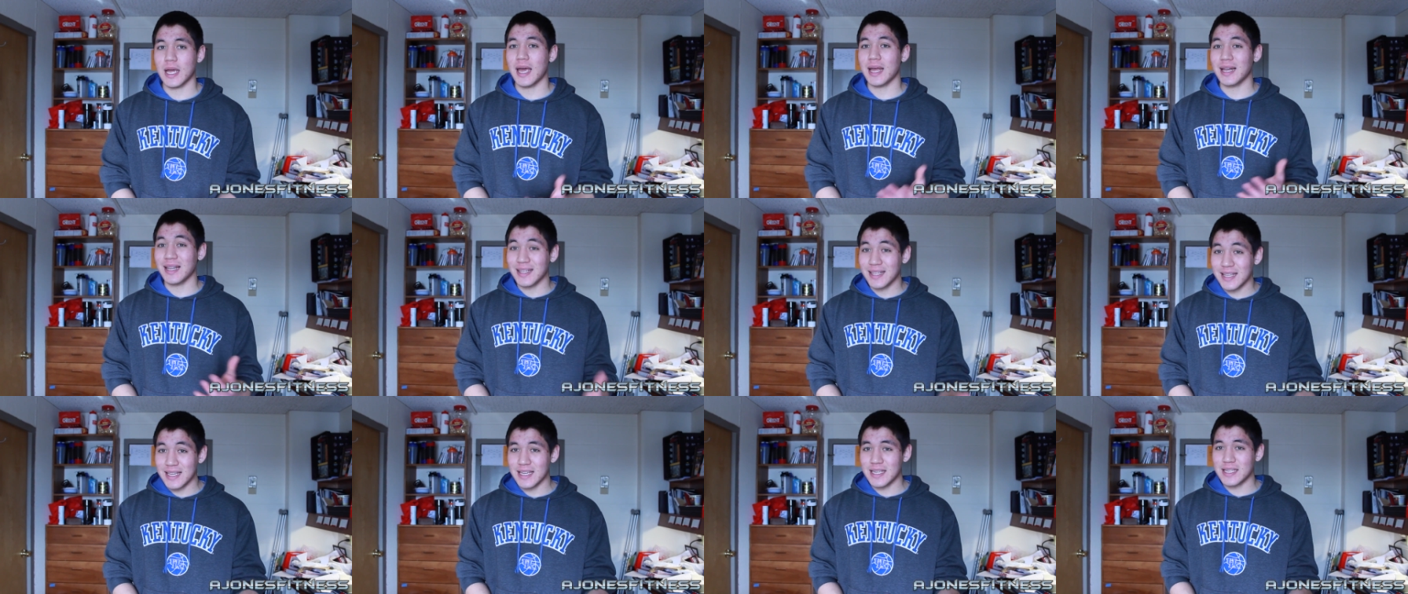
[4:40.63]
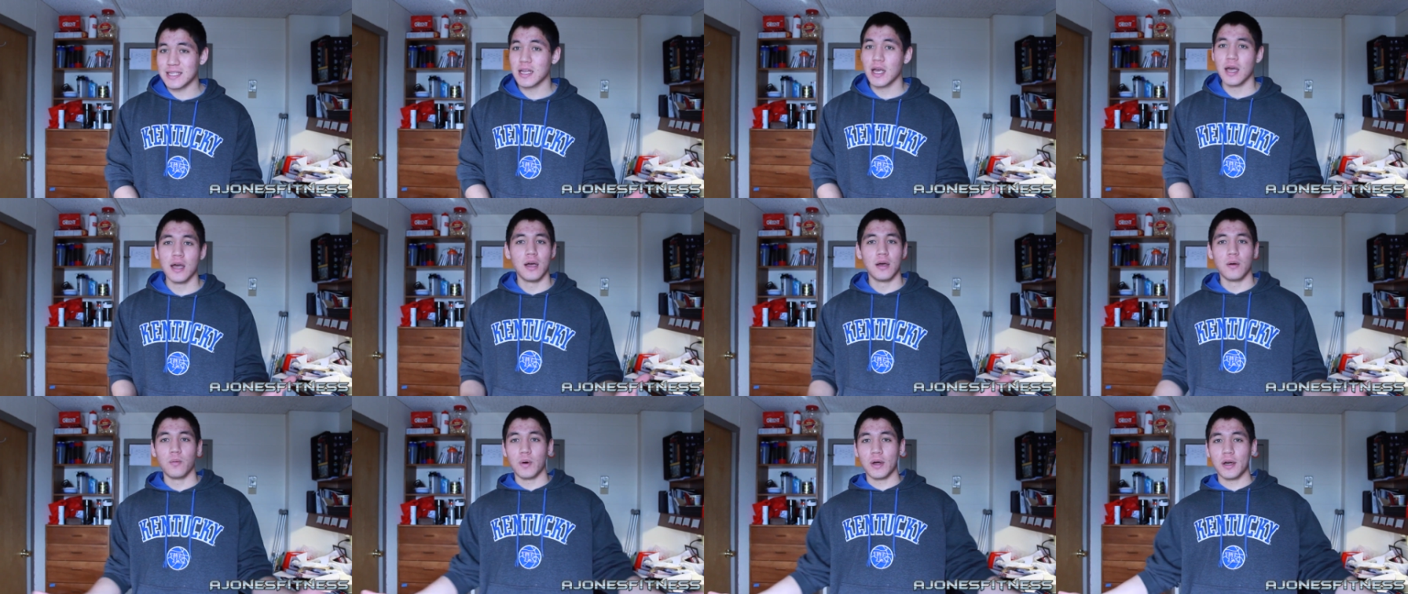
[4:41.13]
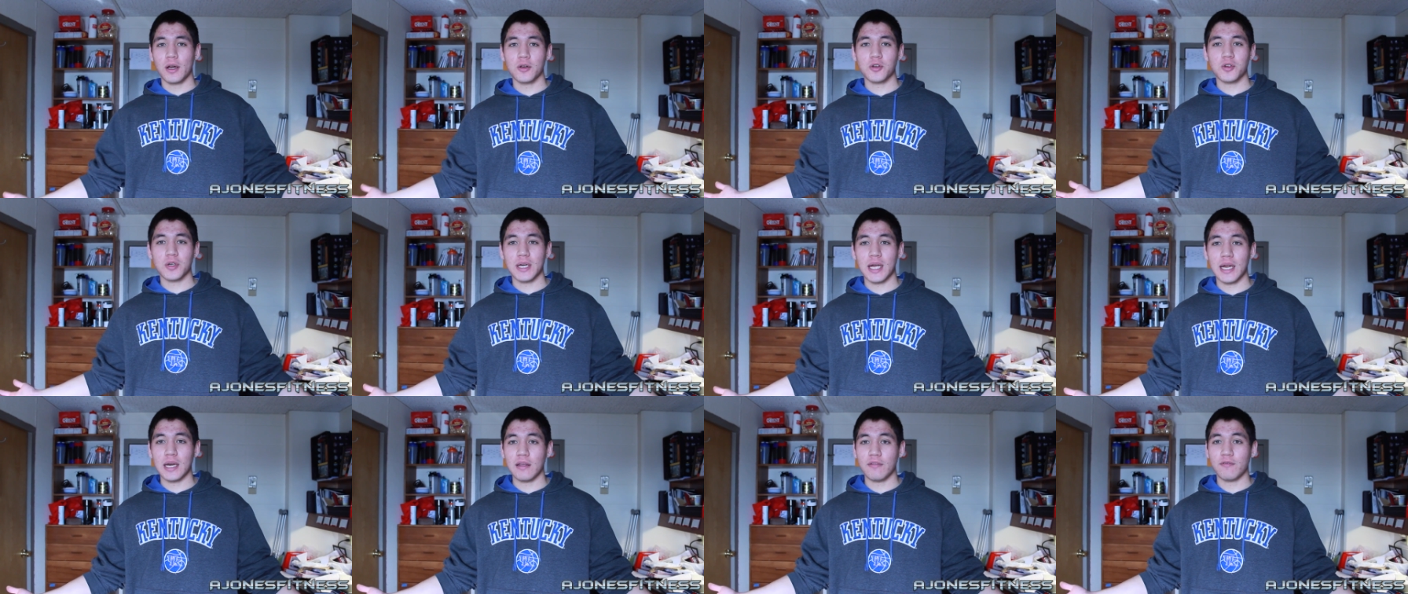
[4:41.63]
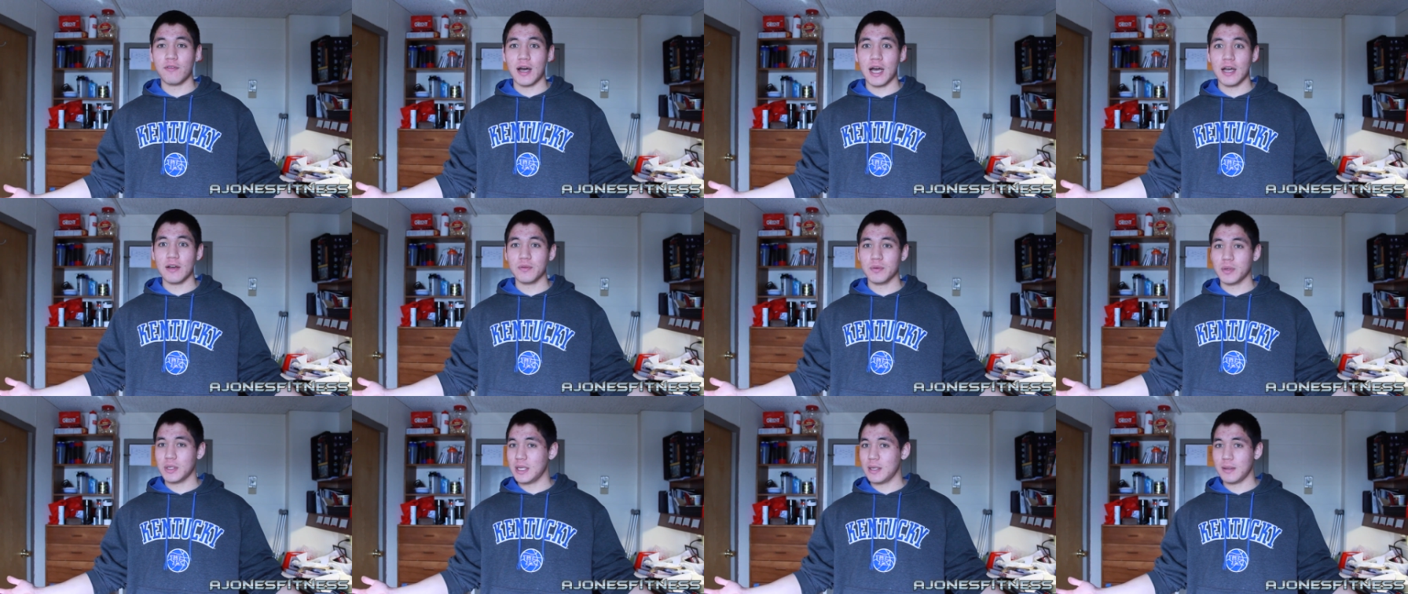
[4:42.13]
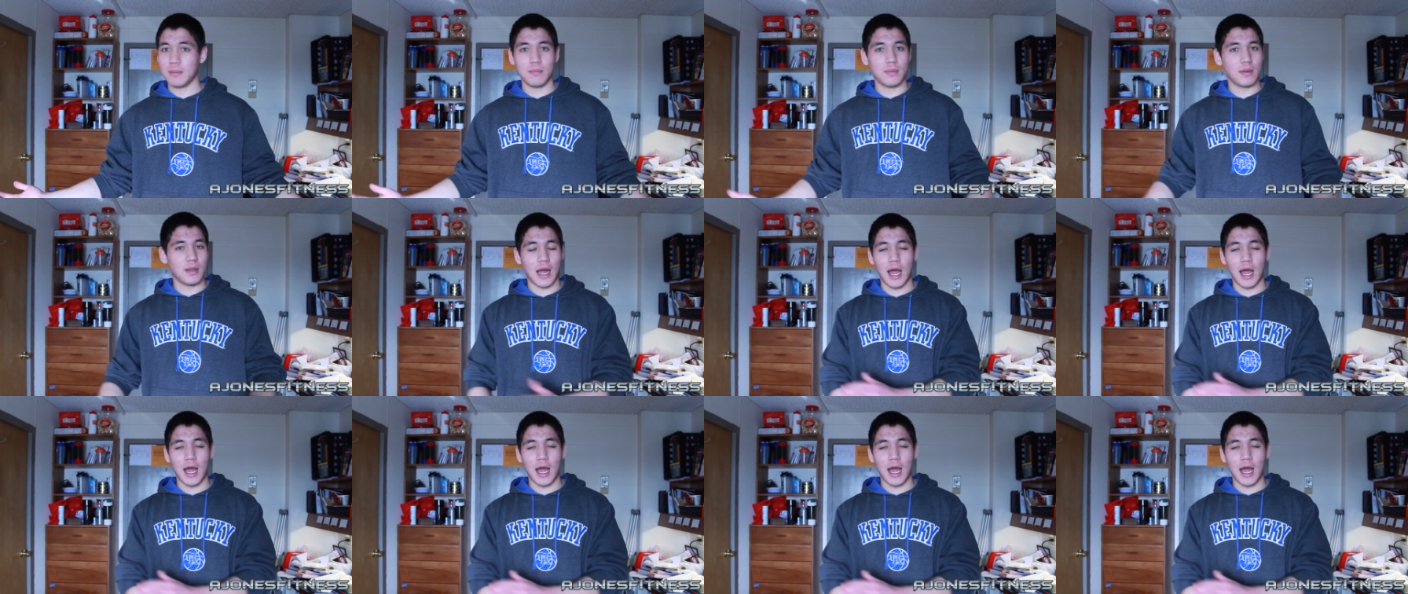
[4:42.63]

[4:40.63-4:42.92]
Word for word: at least 195 would